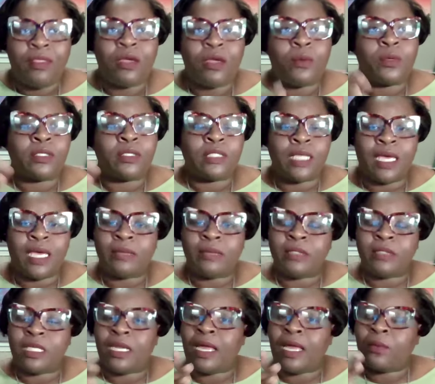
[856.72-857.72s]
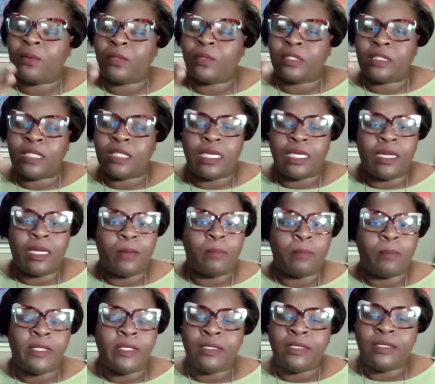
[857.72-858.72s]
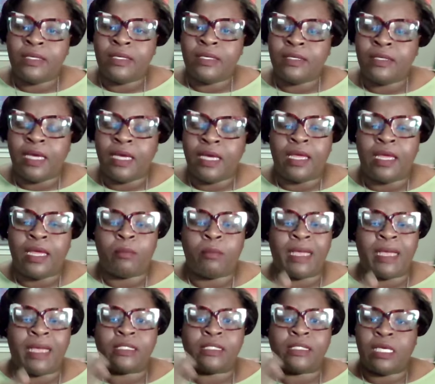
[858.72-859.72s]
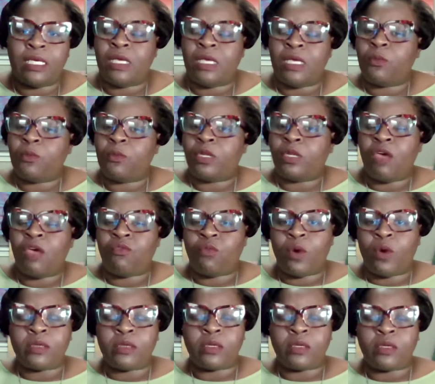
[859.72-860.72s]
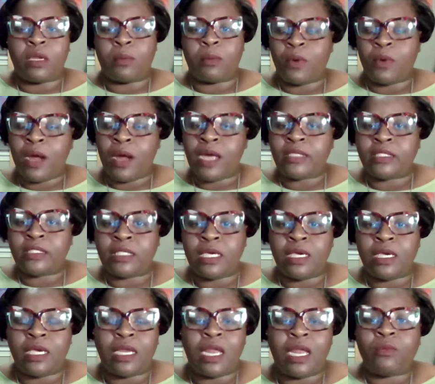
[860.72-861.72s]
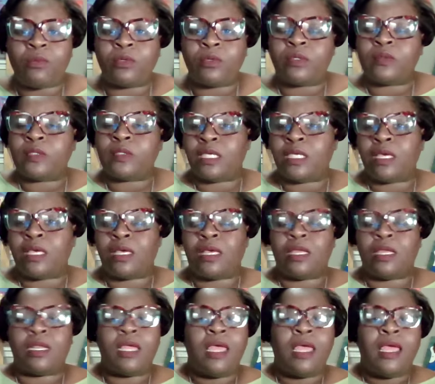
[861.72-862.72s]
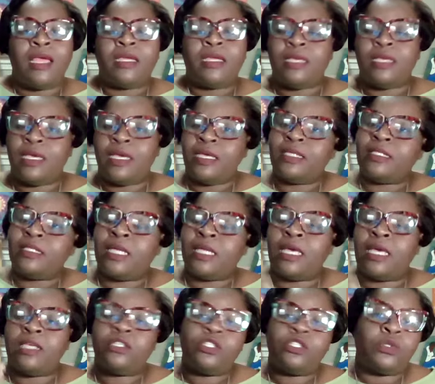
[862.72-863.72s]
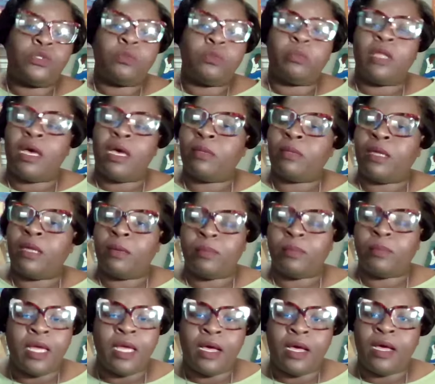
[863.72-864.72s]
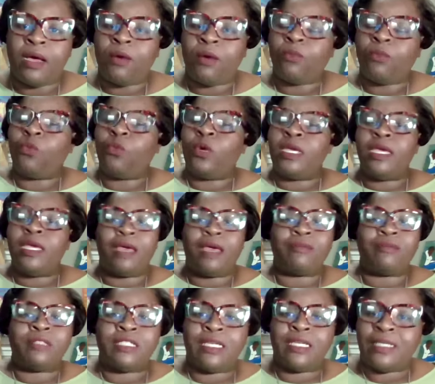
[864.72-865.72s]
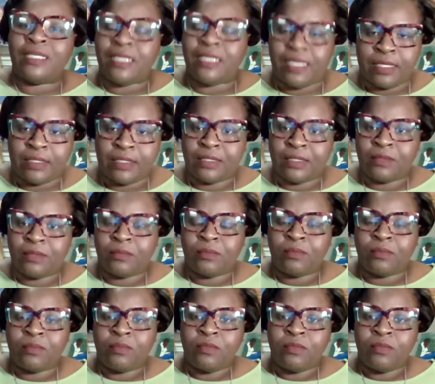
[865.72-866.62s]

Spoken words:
There were times that I was in a meeting and my team would have worked on a project and I would have said, yes, thanks to blah, blah, blah, we have done this.